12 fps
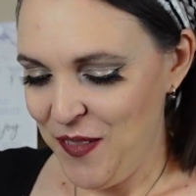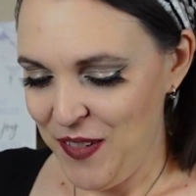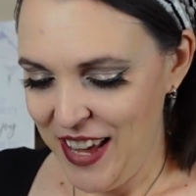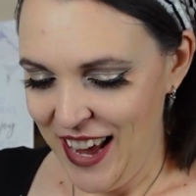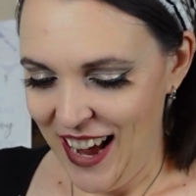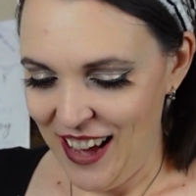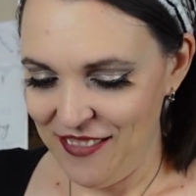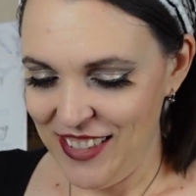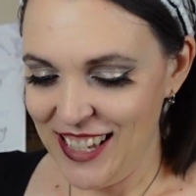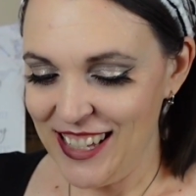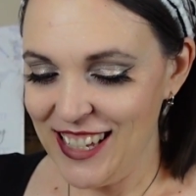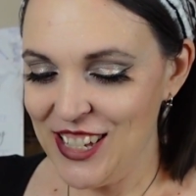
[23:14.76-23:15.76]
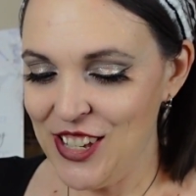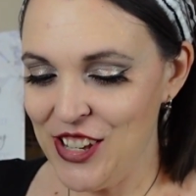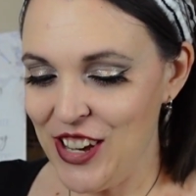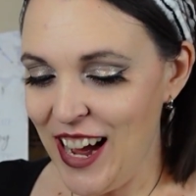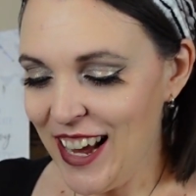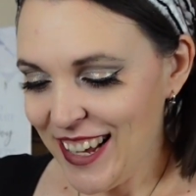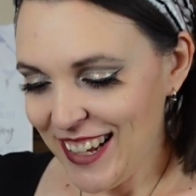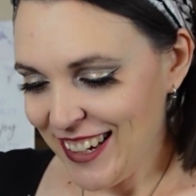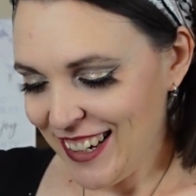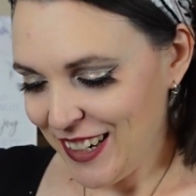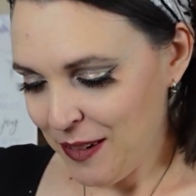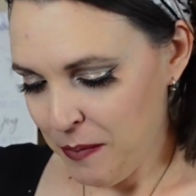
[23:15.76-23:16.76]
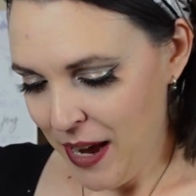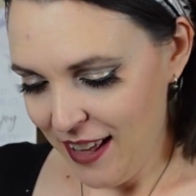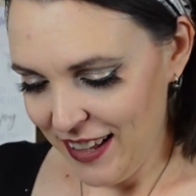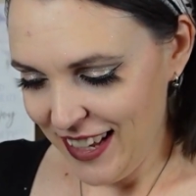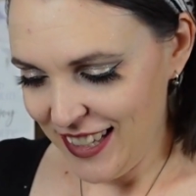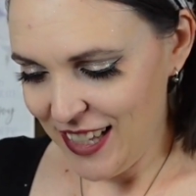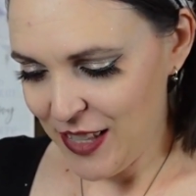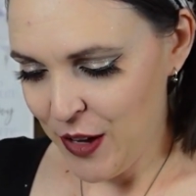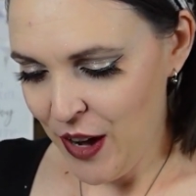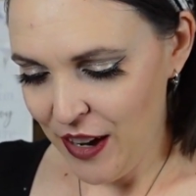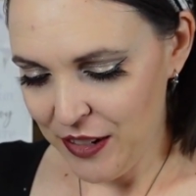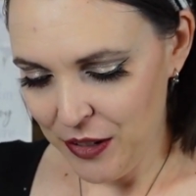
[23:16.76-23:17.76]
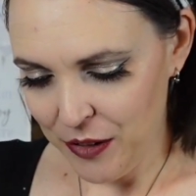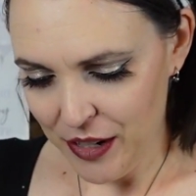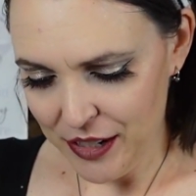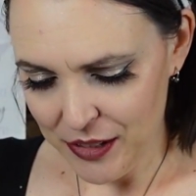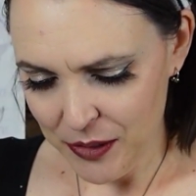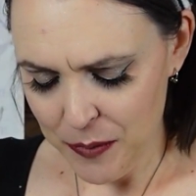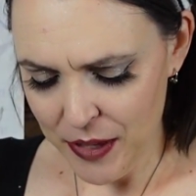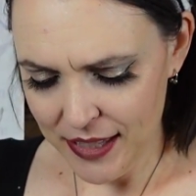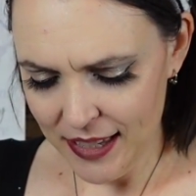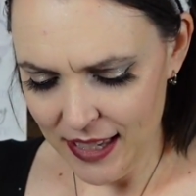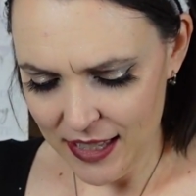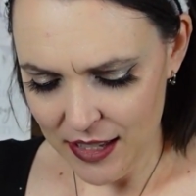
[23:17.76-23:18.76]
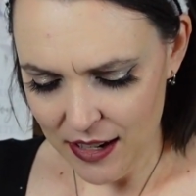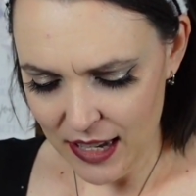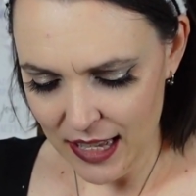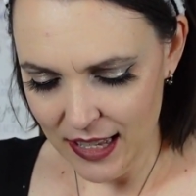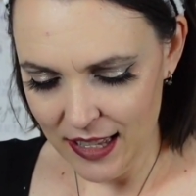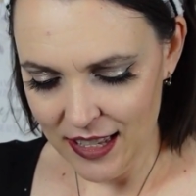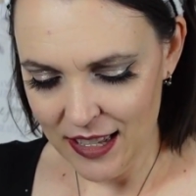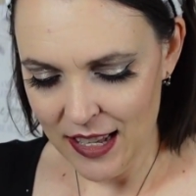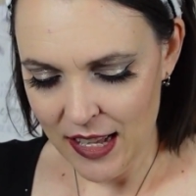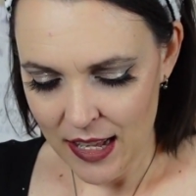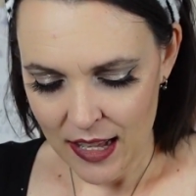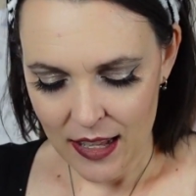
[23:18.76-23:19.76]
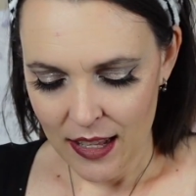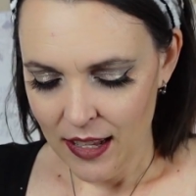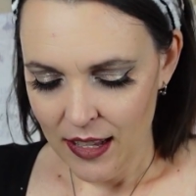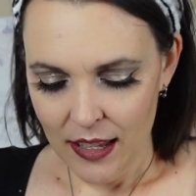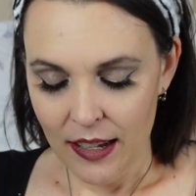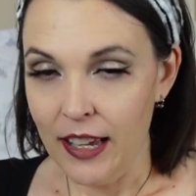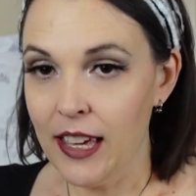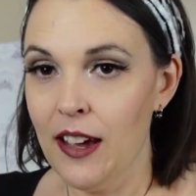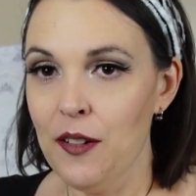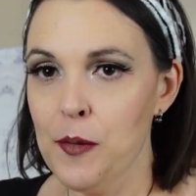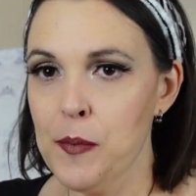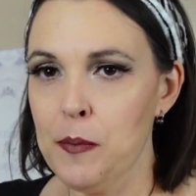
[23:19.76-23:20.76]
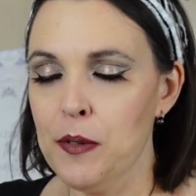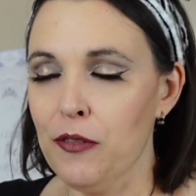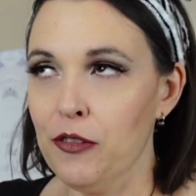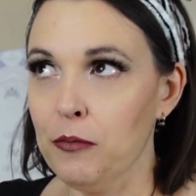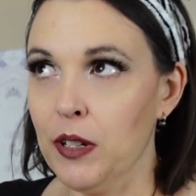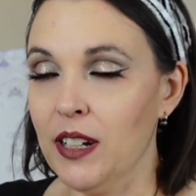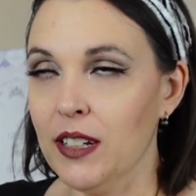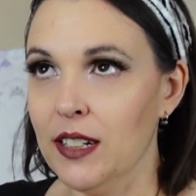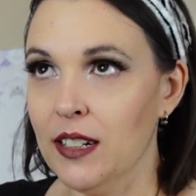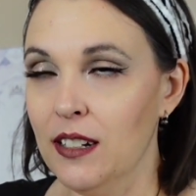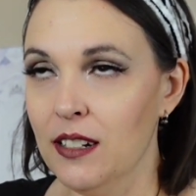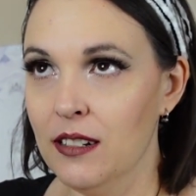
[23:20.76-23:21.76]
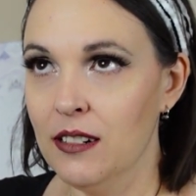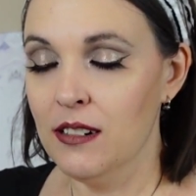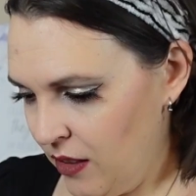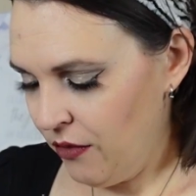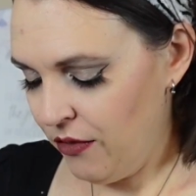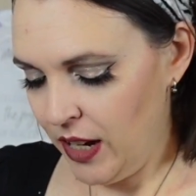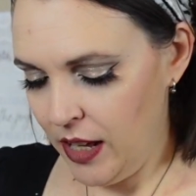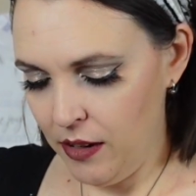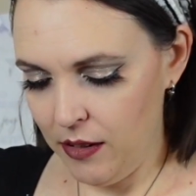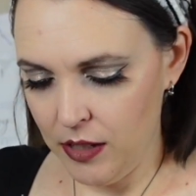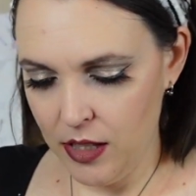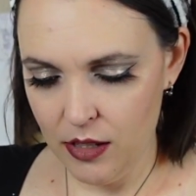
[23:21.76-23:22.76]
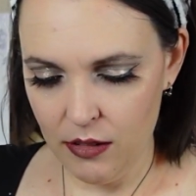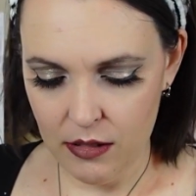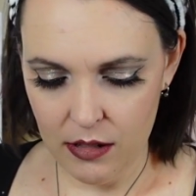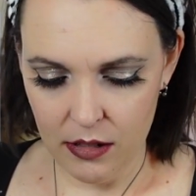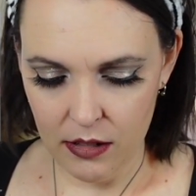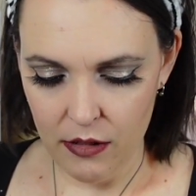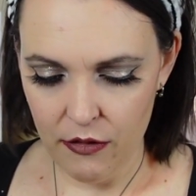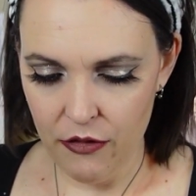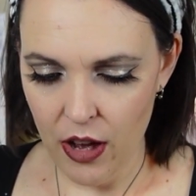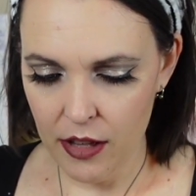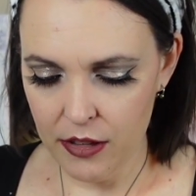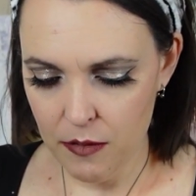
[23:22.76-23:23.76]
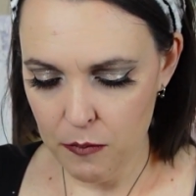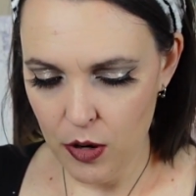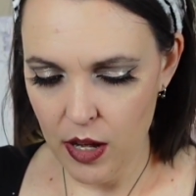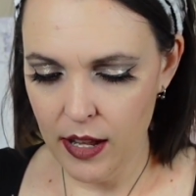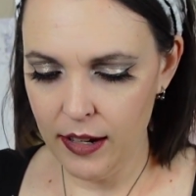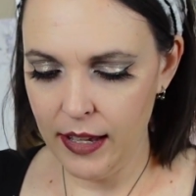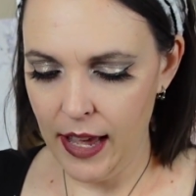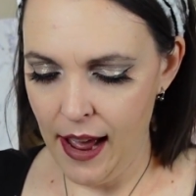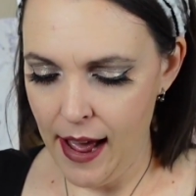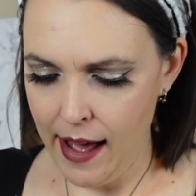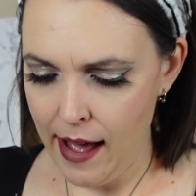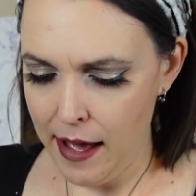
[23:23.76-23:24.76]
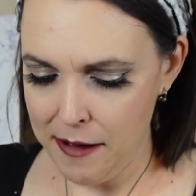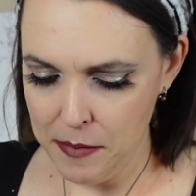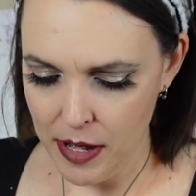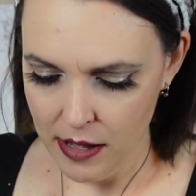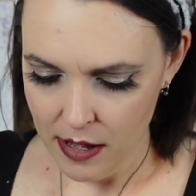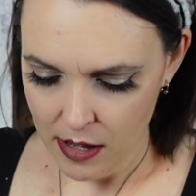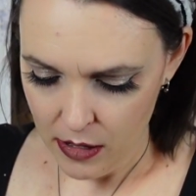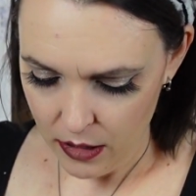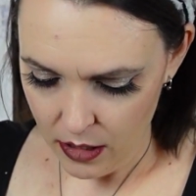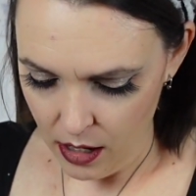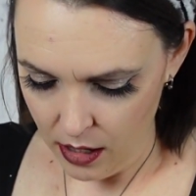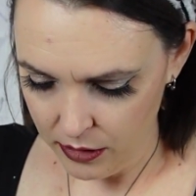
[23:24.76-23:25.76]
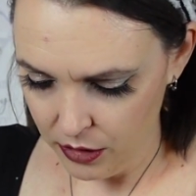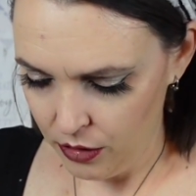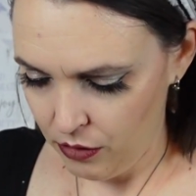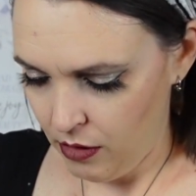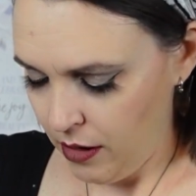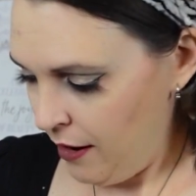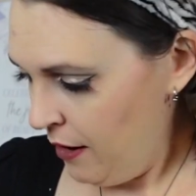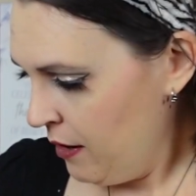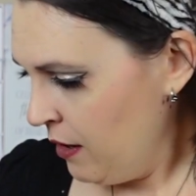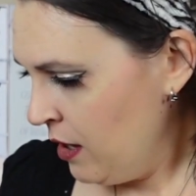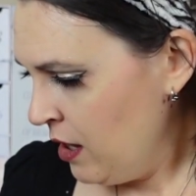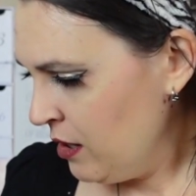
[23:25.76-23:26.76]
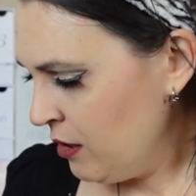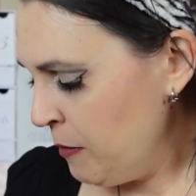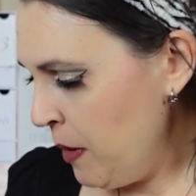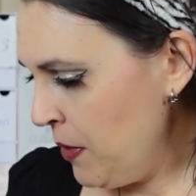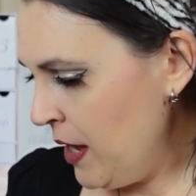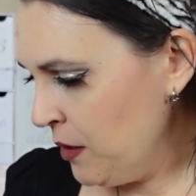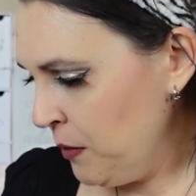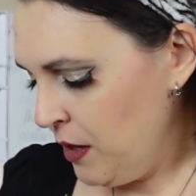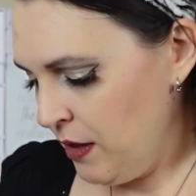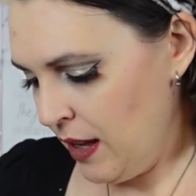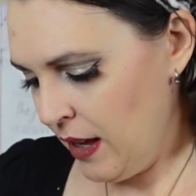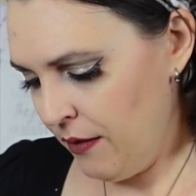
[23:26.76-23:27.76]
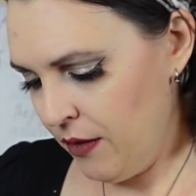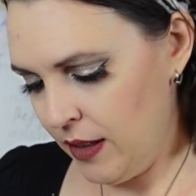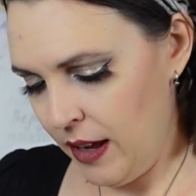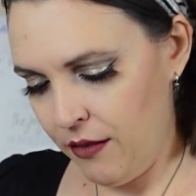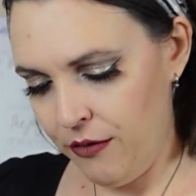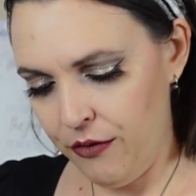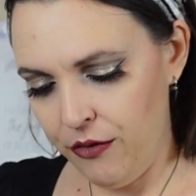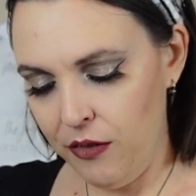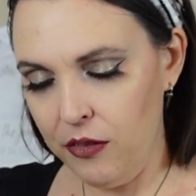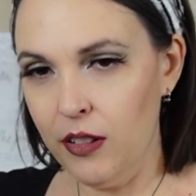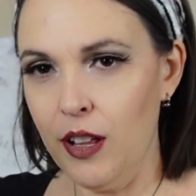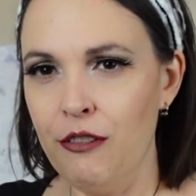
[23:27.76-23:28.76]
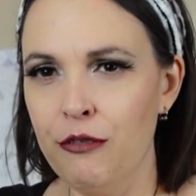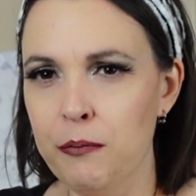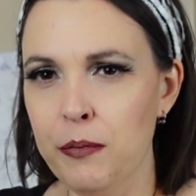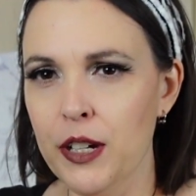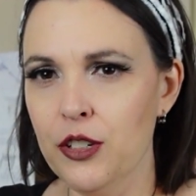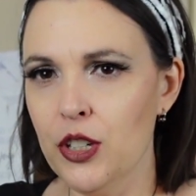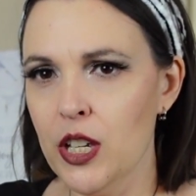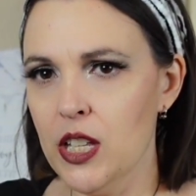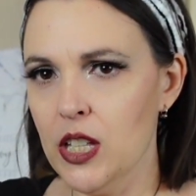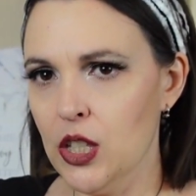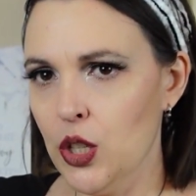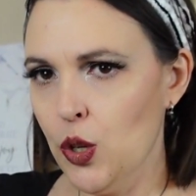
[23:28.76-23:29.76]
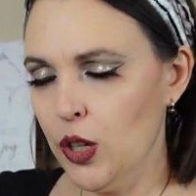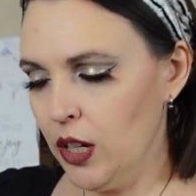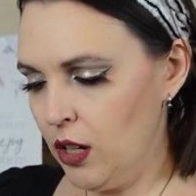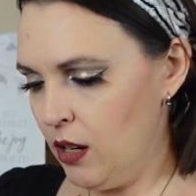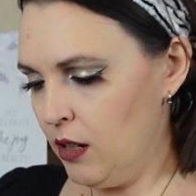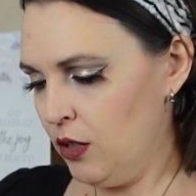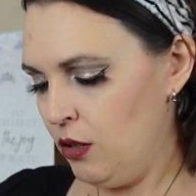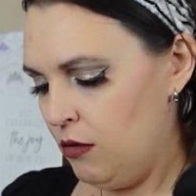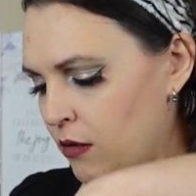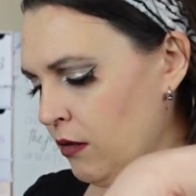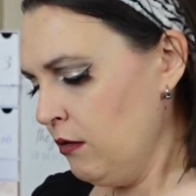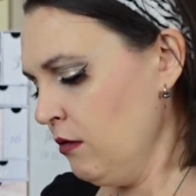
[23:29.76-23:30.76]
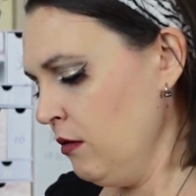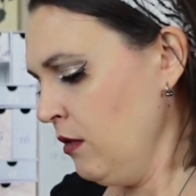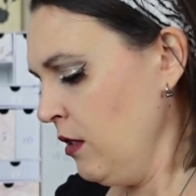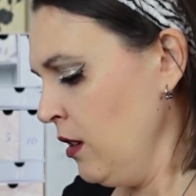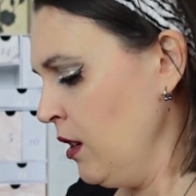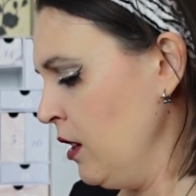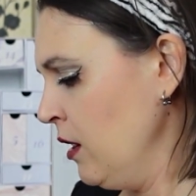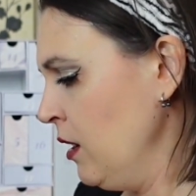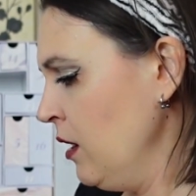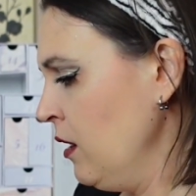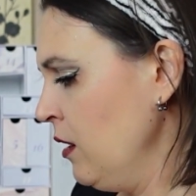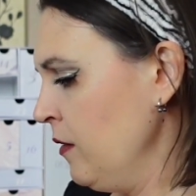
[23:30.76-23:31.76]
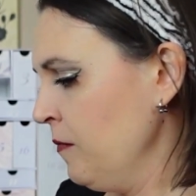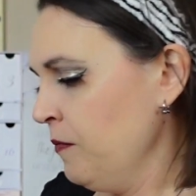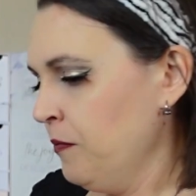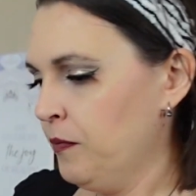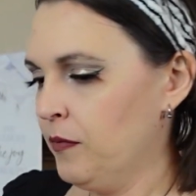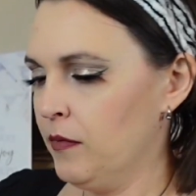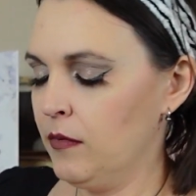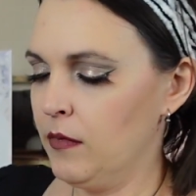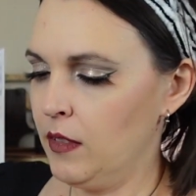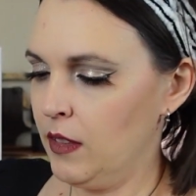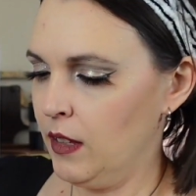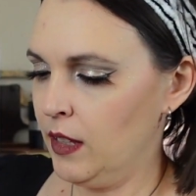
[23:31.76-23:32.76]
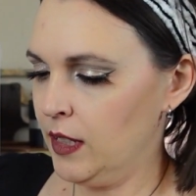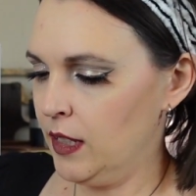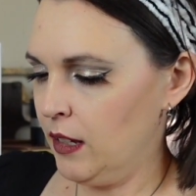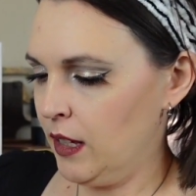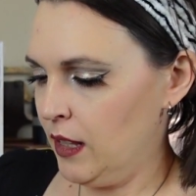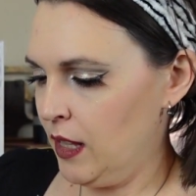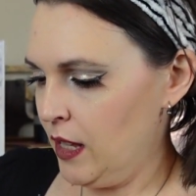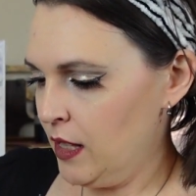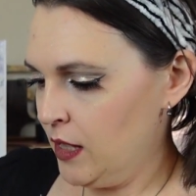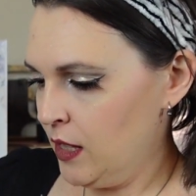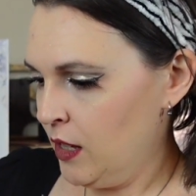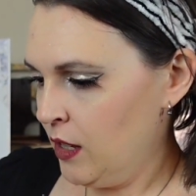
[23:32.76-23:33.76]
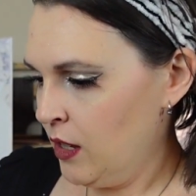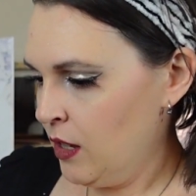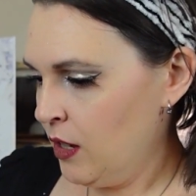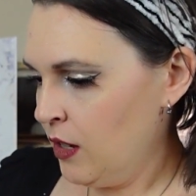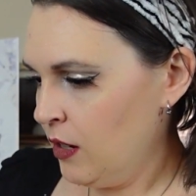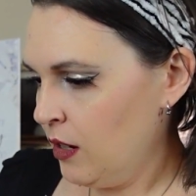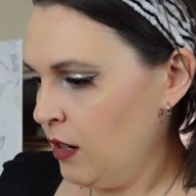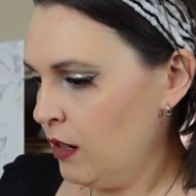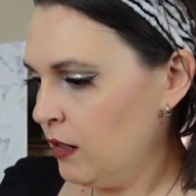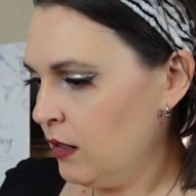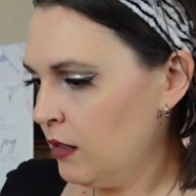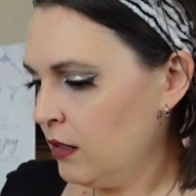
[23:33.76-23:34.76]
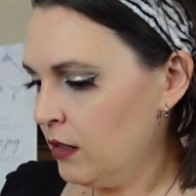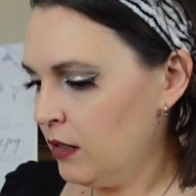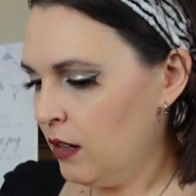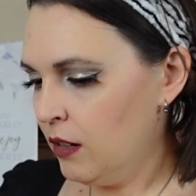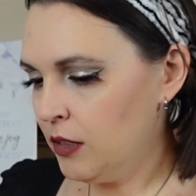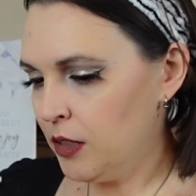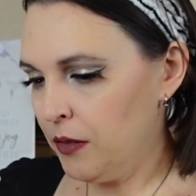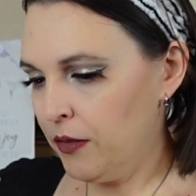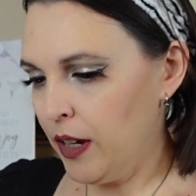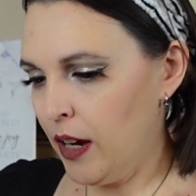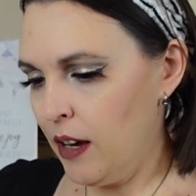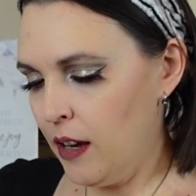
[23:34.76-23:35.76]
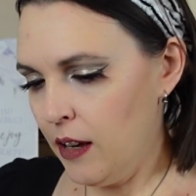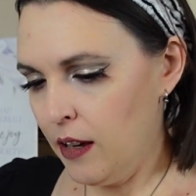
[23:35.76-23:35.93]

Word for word: we have this giant palette. It says contour, so I'm guessing it's not... I can't remember from when I did the video. It was so long ago. Volume 1 Cab Contour. So maybe that's why they give you like fluff brushes. You can contour. Let's look at this. Oh, so we've got